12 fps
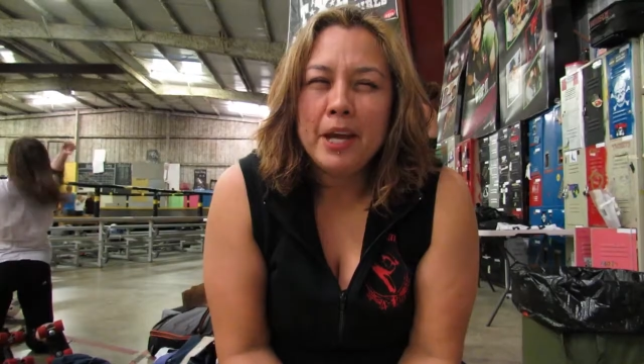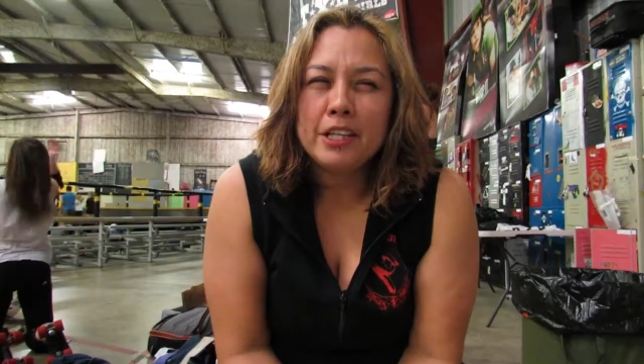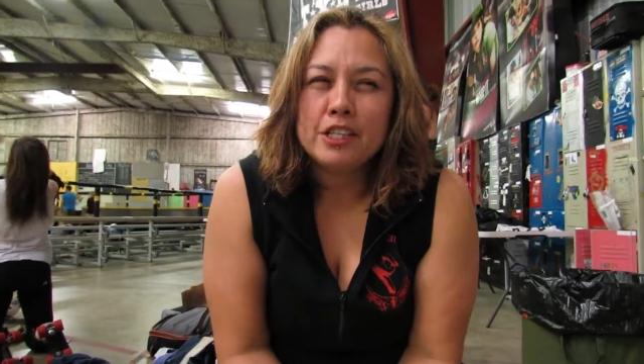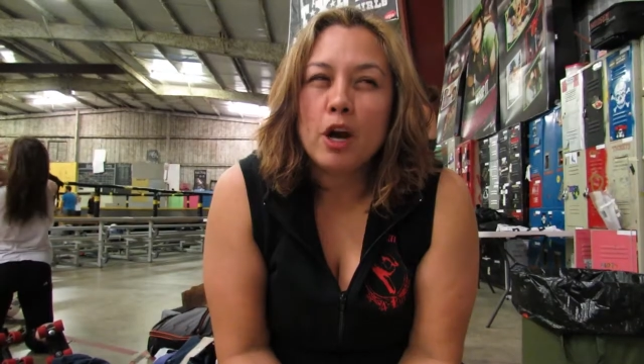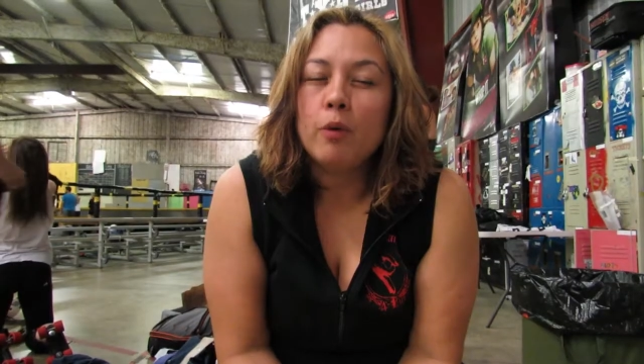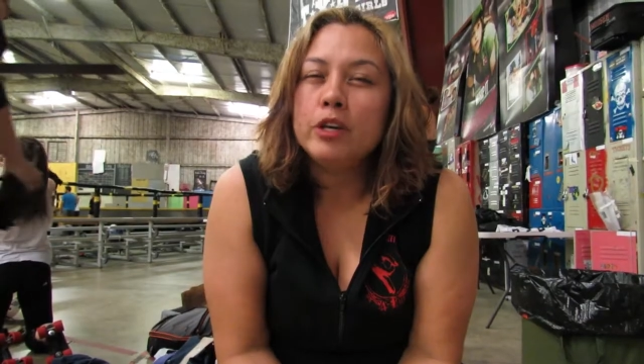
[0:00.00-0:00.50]

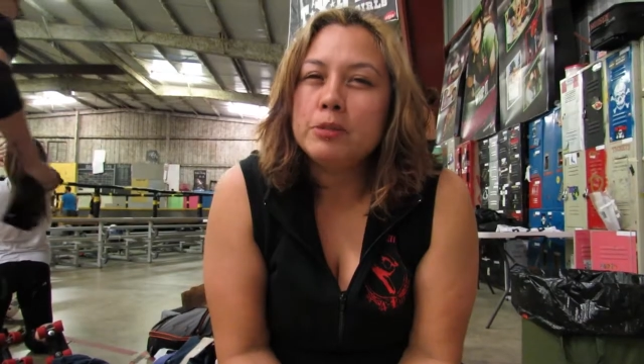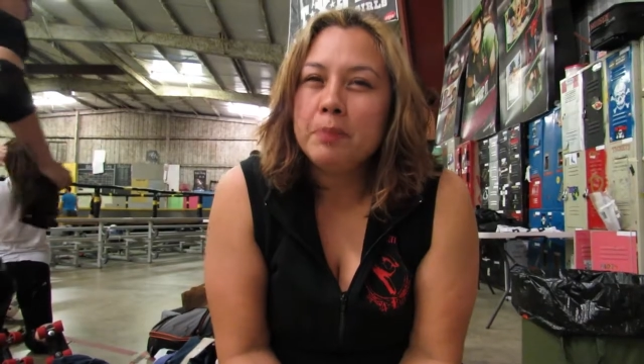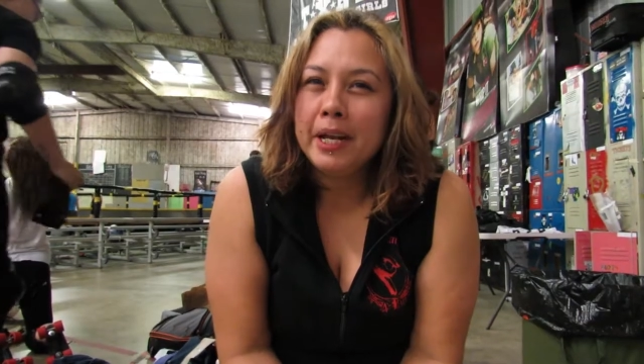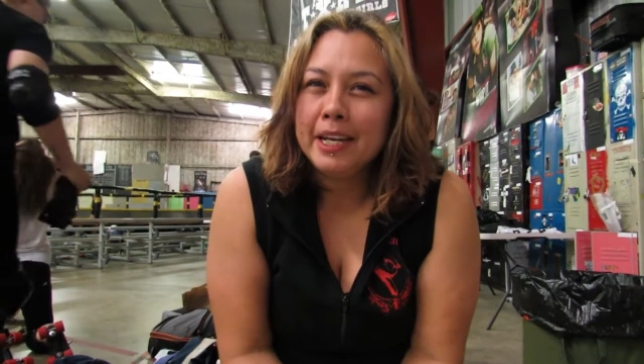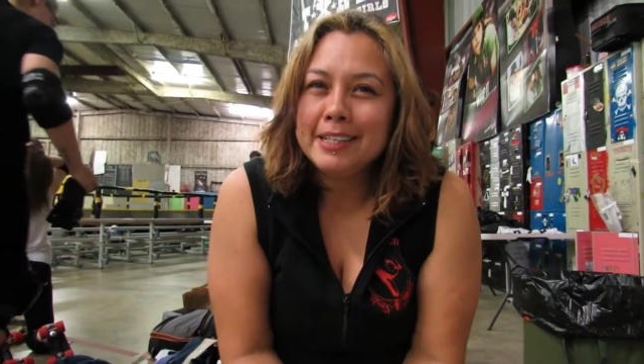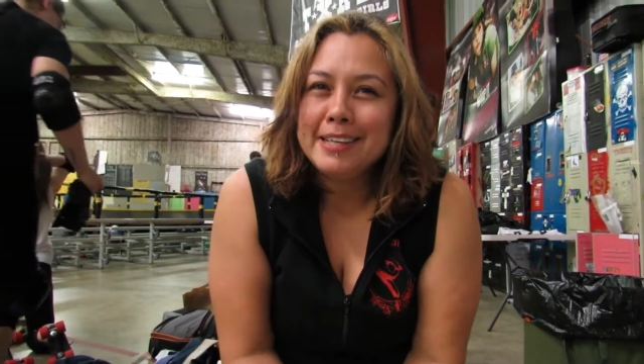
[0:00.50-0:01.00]
It's always
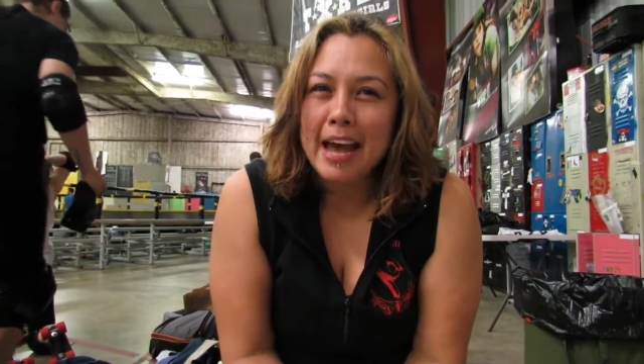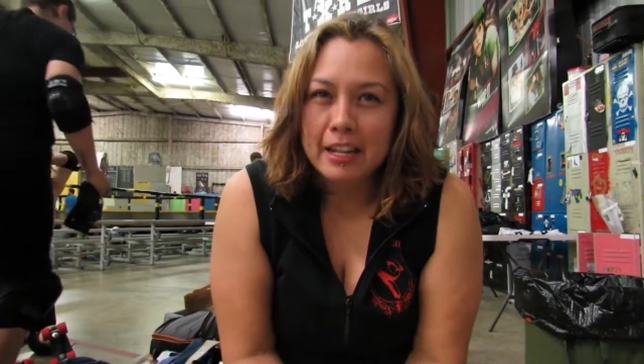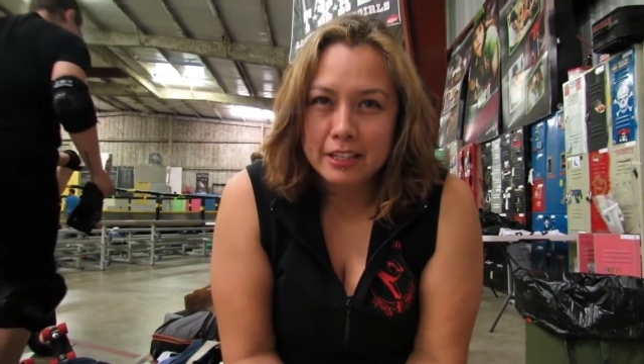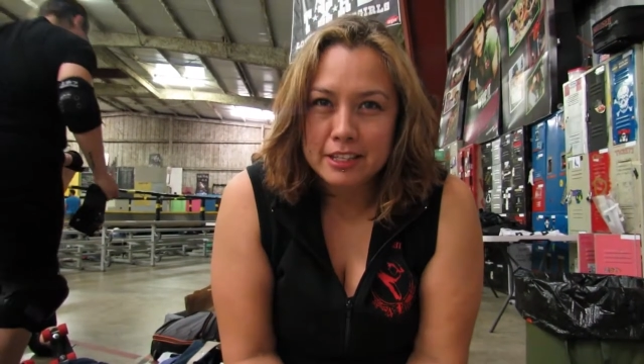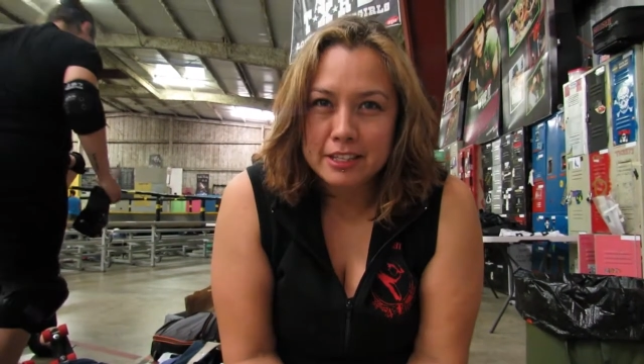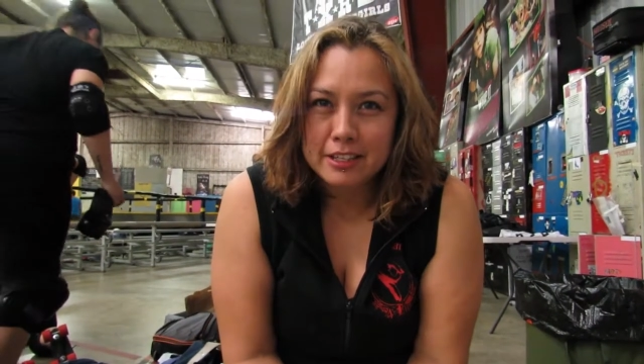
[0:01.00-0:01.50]
been
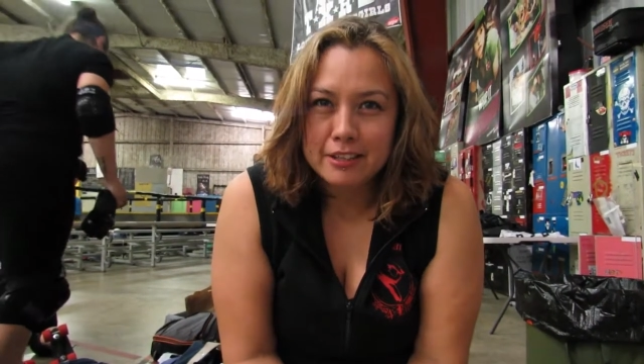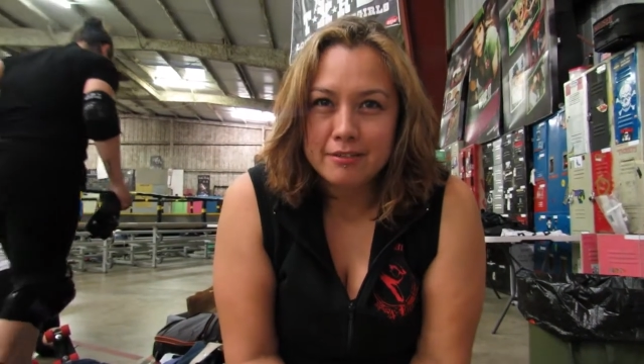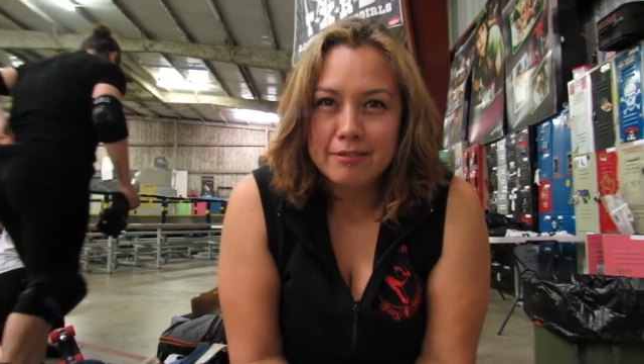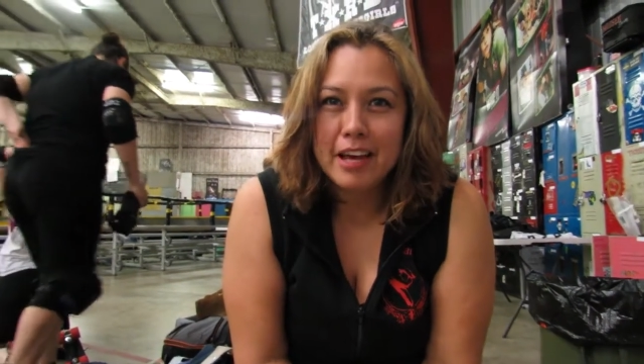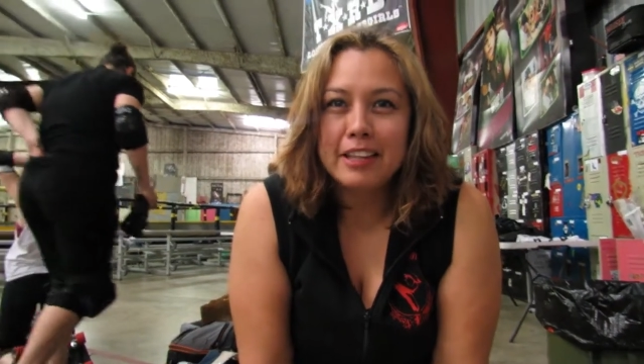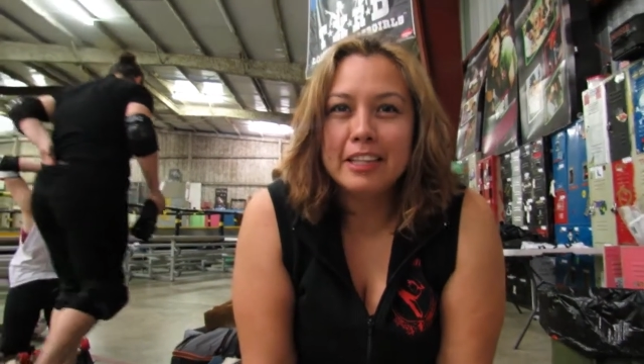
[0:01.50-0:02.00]
intense.
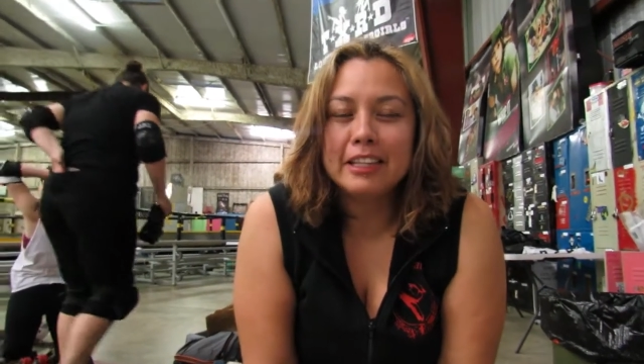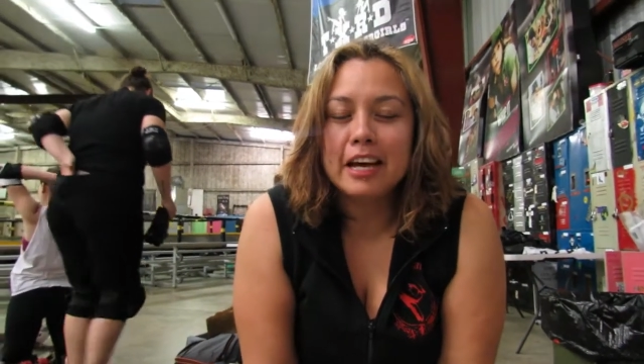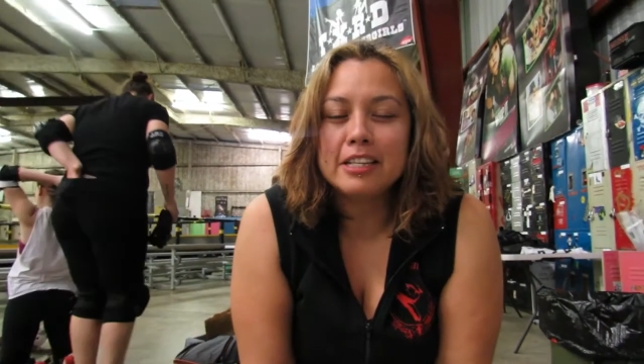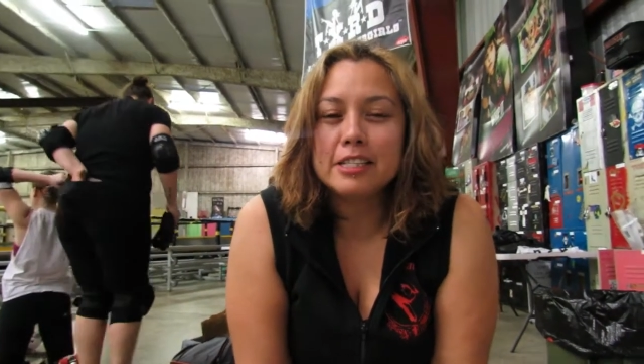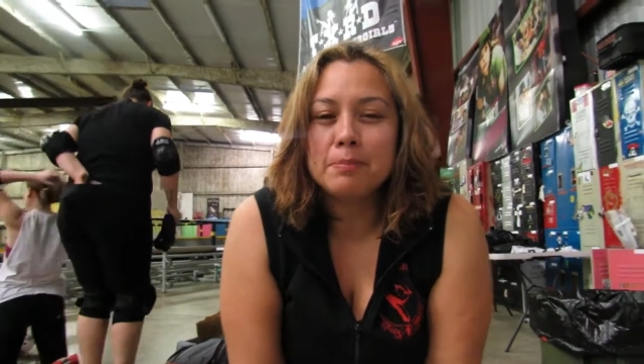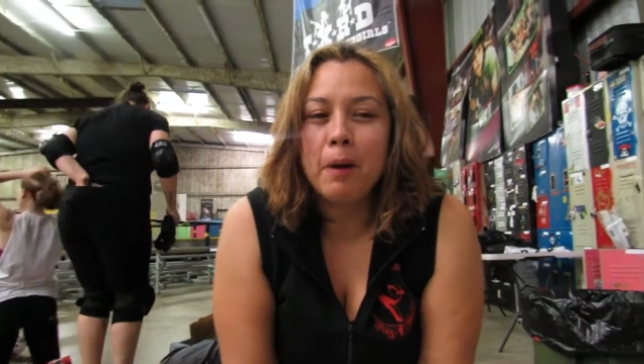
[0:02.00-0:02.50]
I think
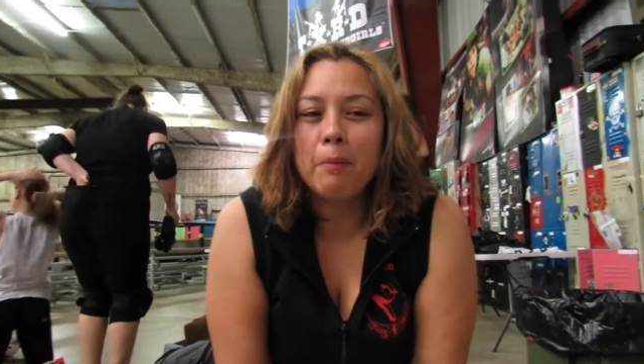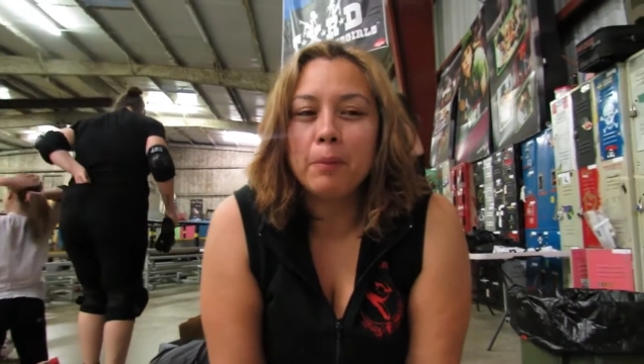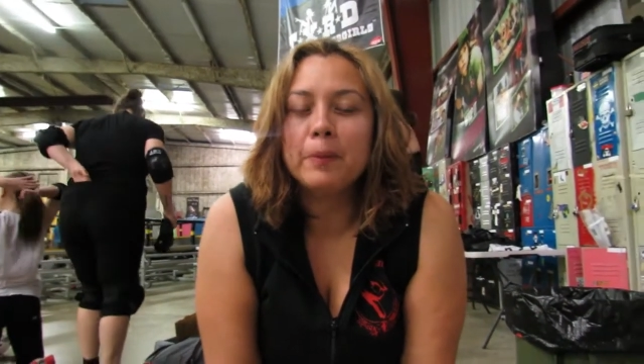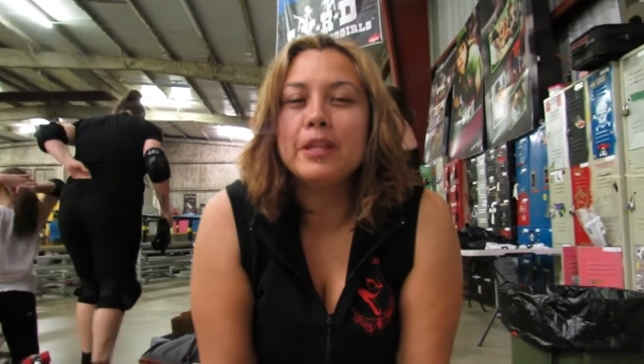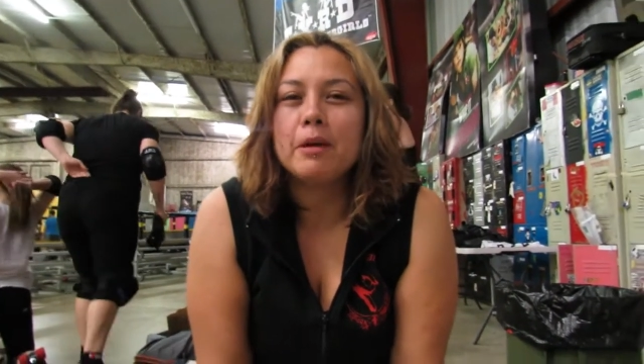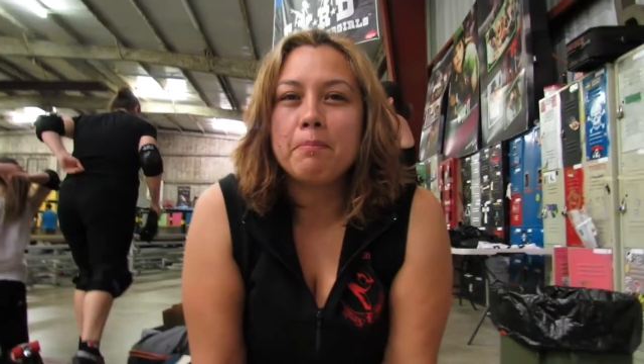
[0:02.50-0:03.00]
that's
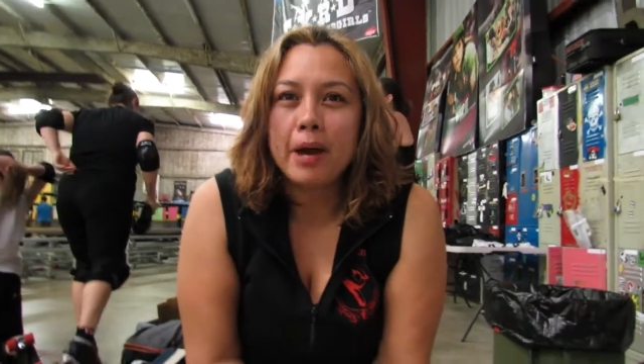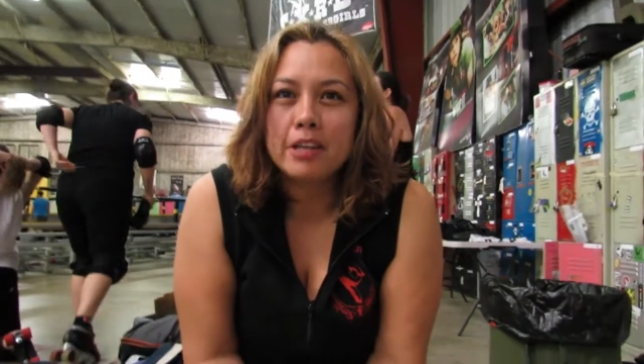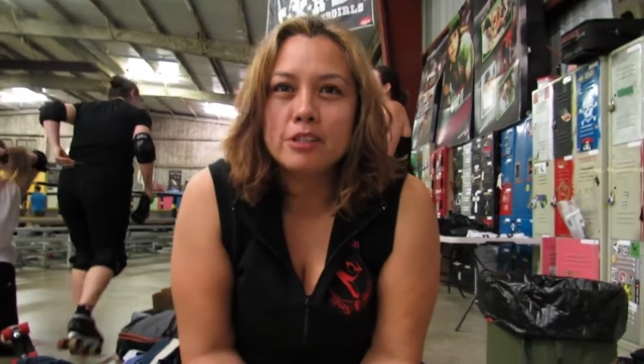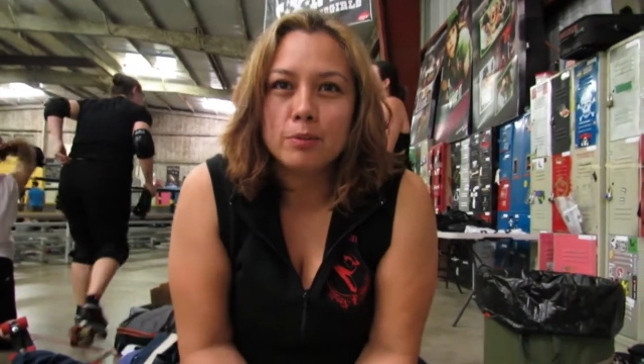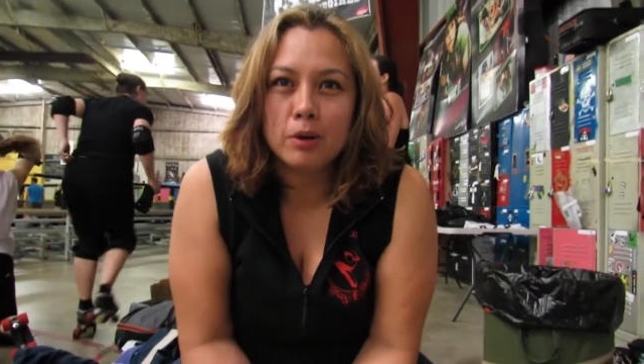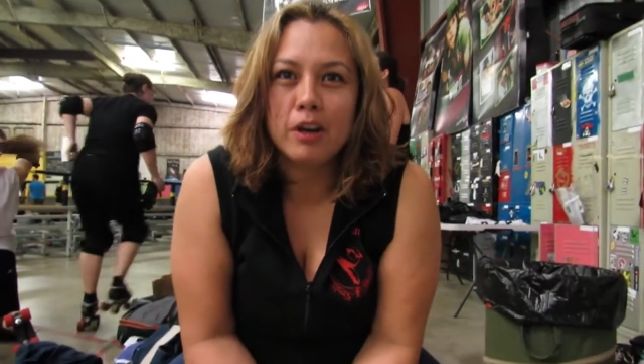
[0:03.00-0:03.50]
probably the
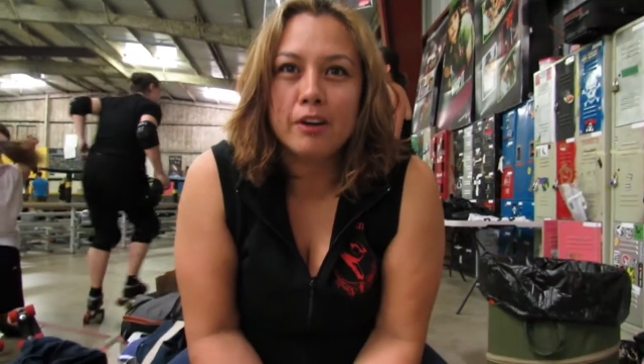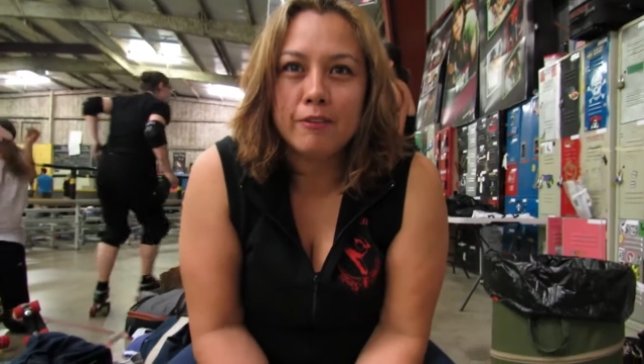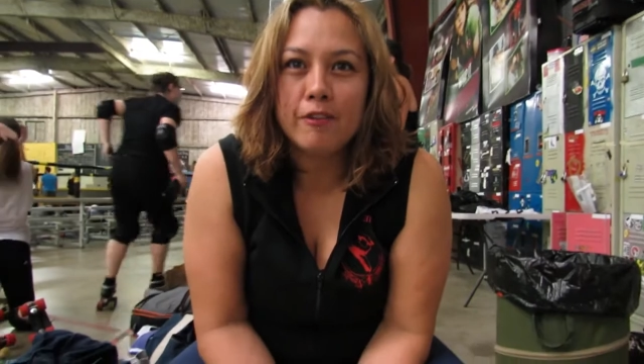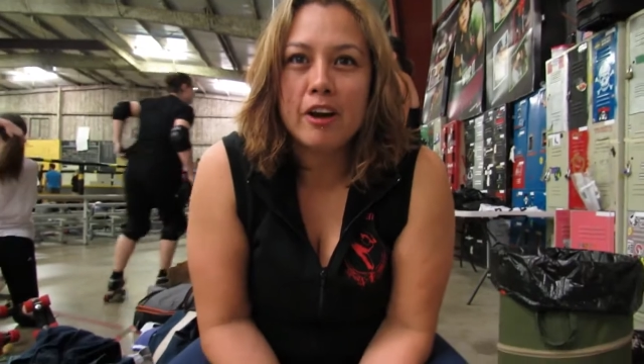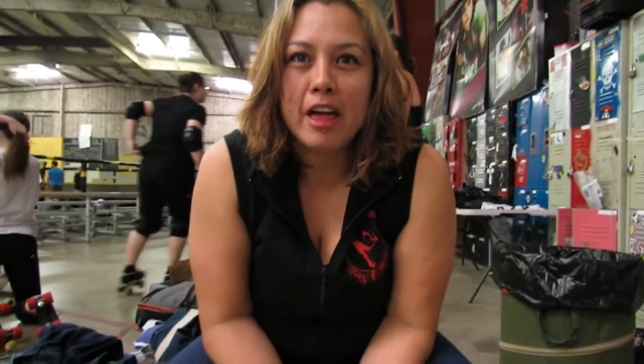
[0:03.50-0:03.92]
best word for